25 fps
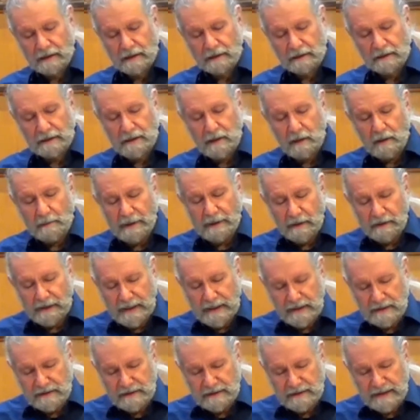Now, about
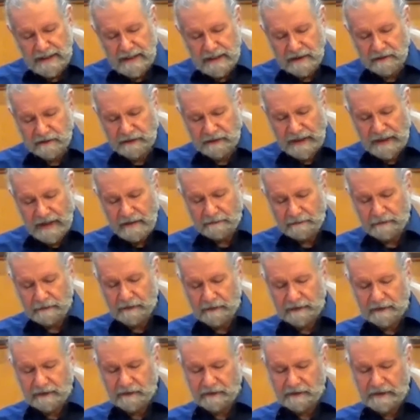eight days after
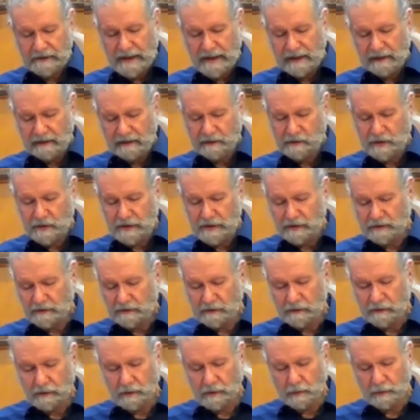these sayings, Jesus
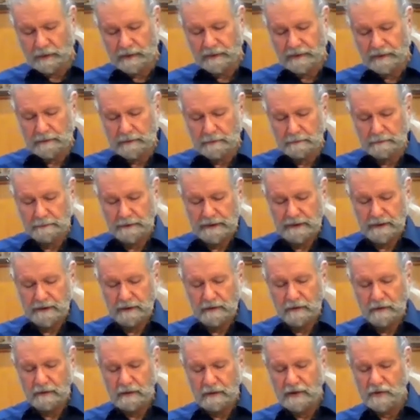took with him
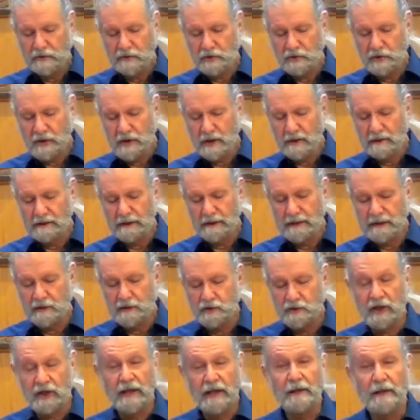Peter and John and
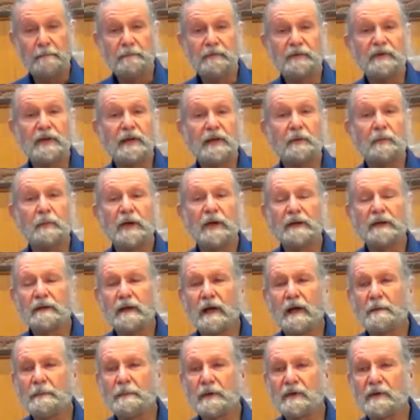James and went
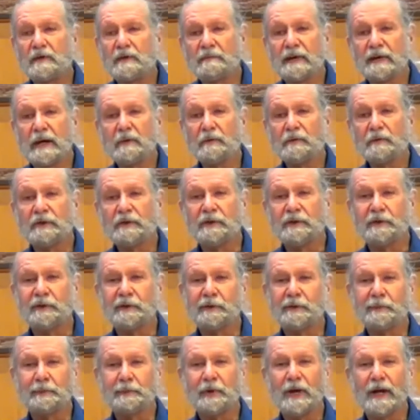up on the mountain
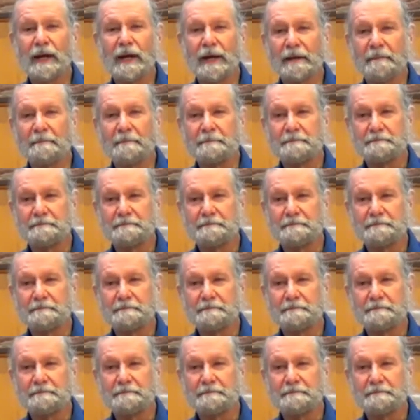to pray.